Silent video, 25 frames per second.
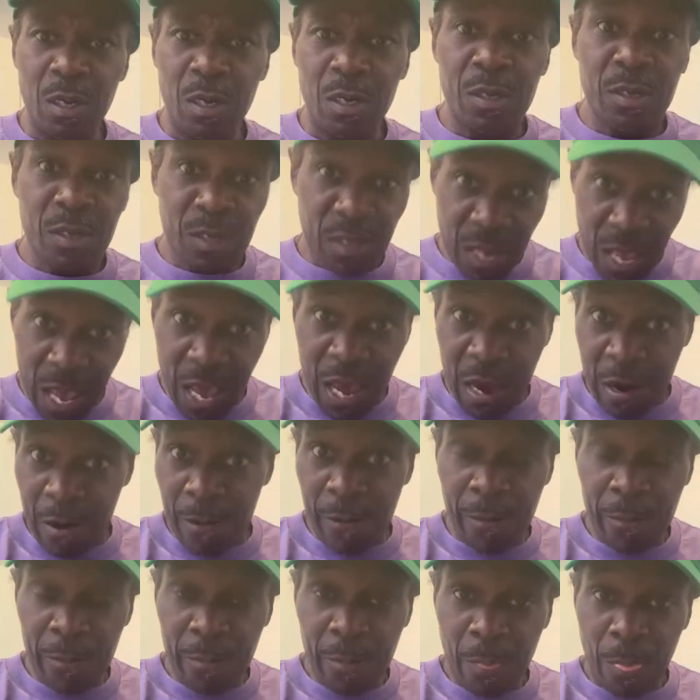
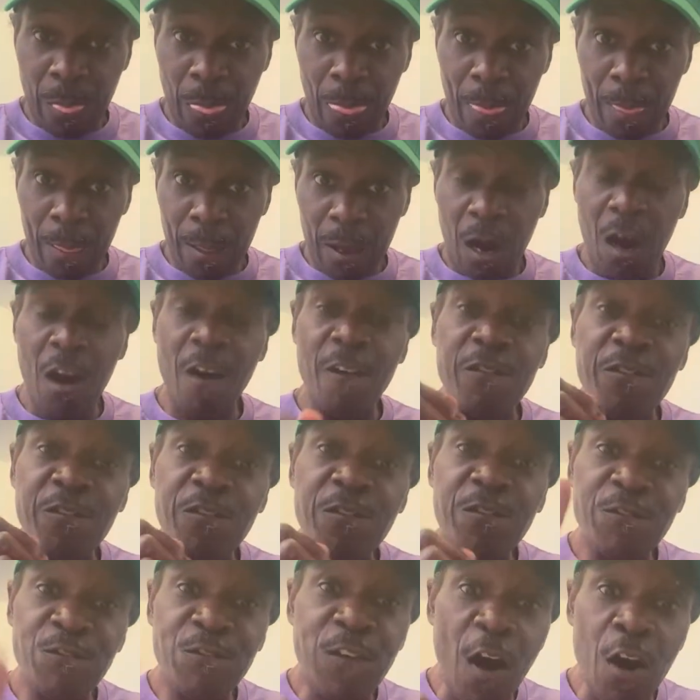Now, her
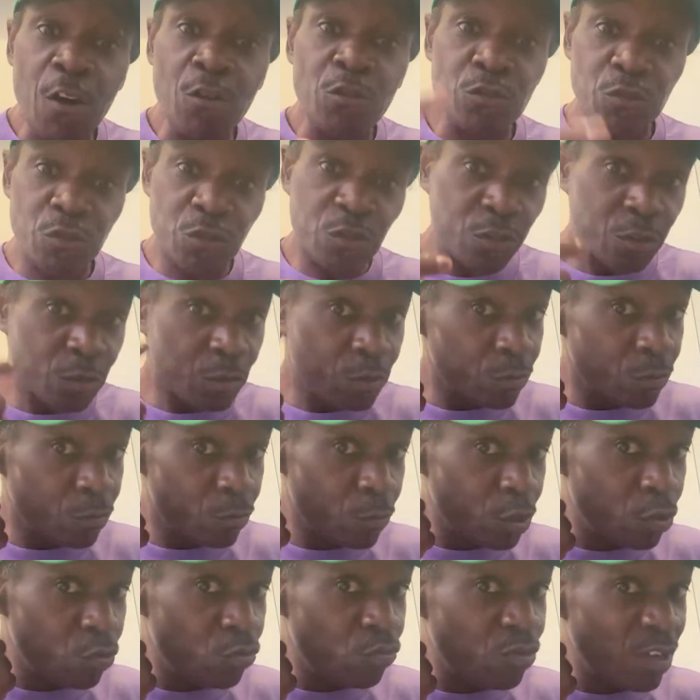first,
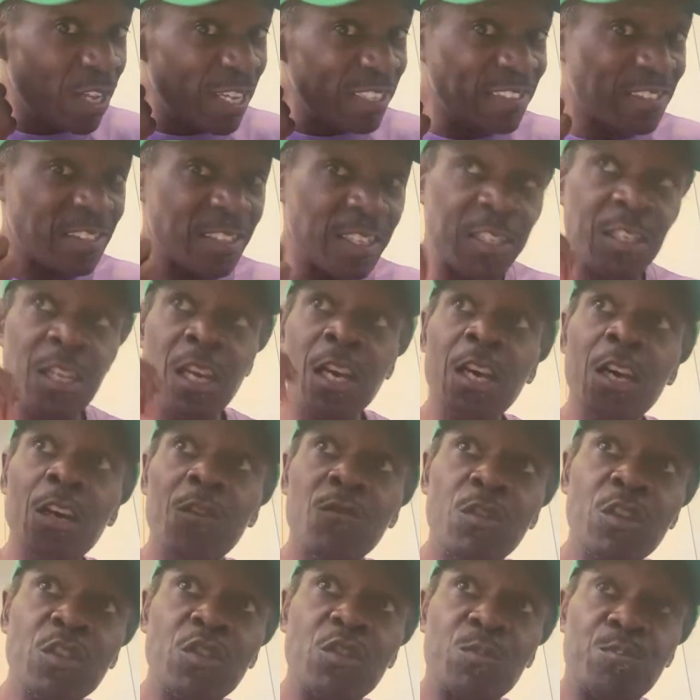when you listen,
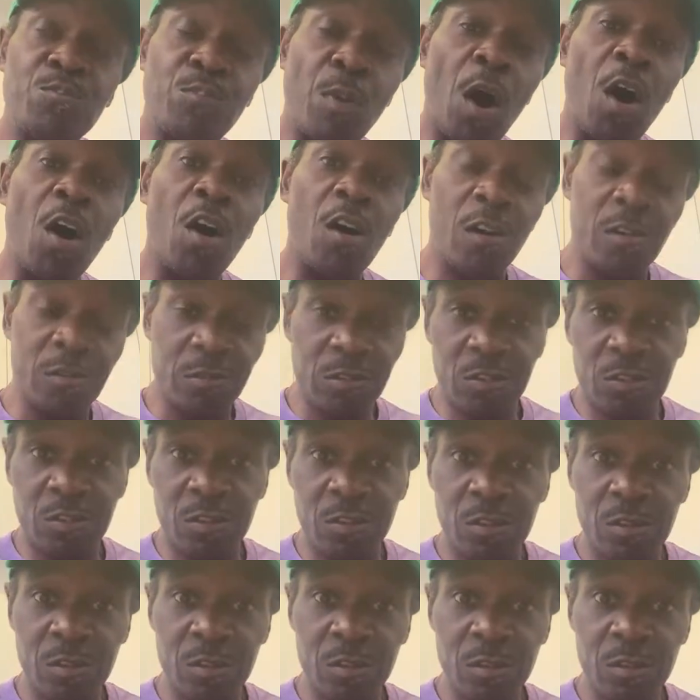
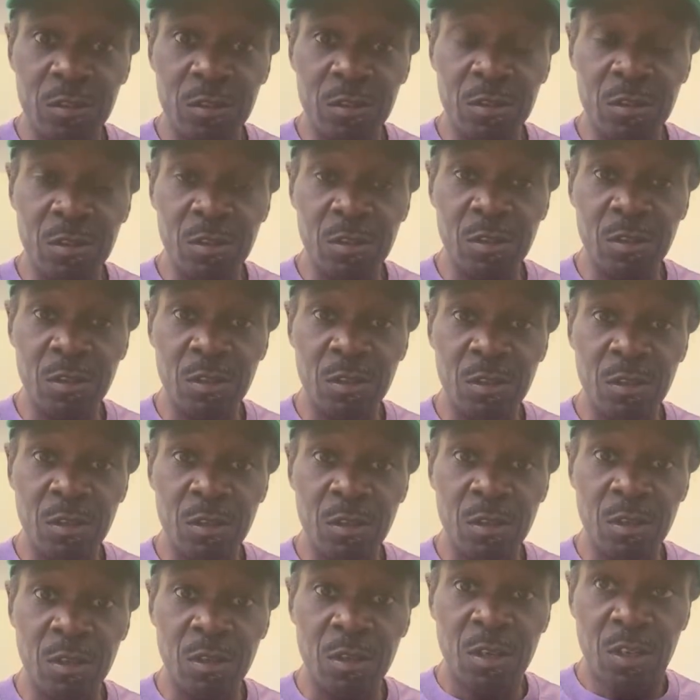response
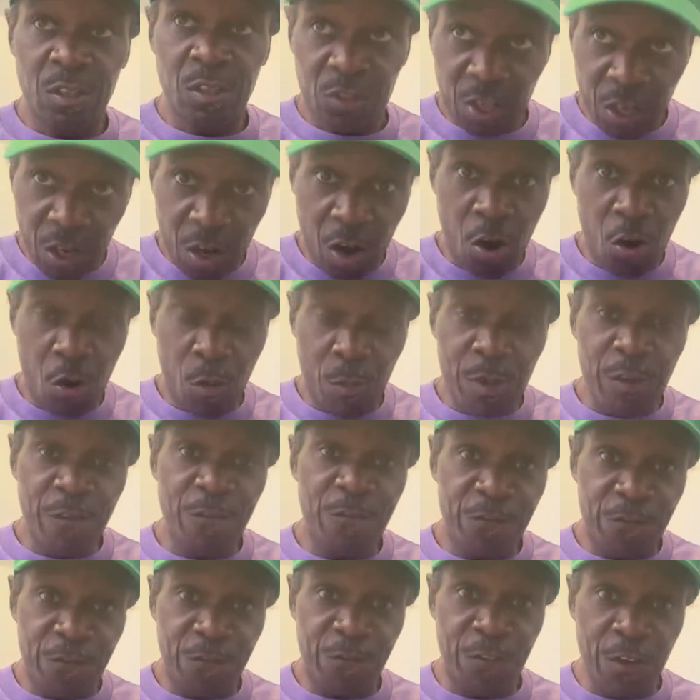to homie
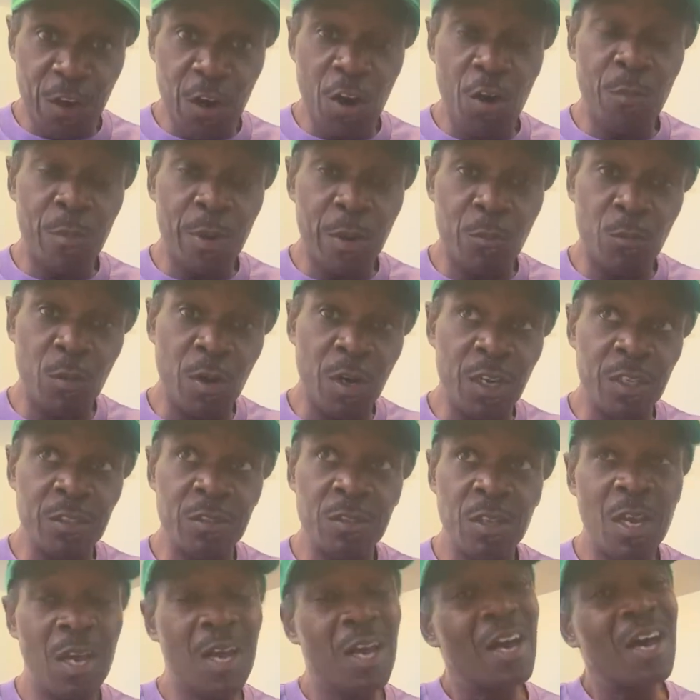filming
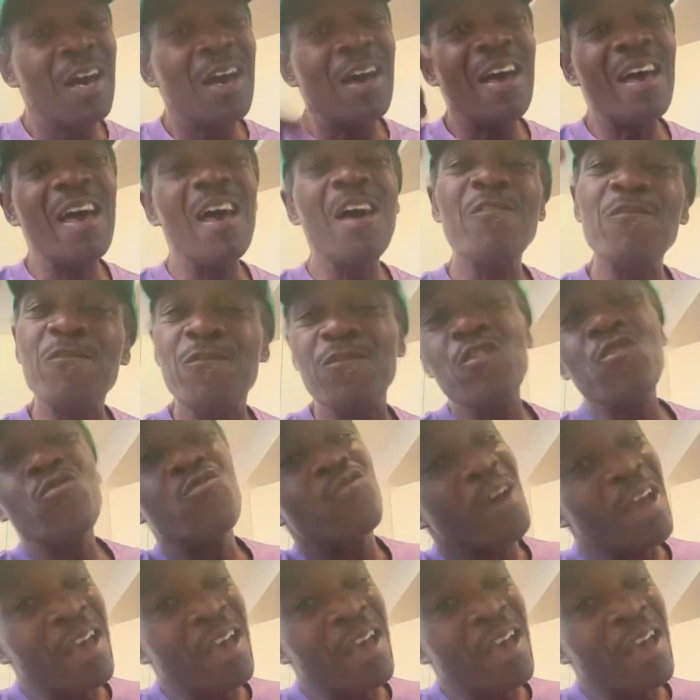was, F you,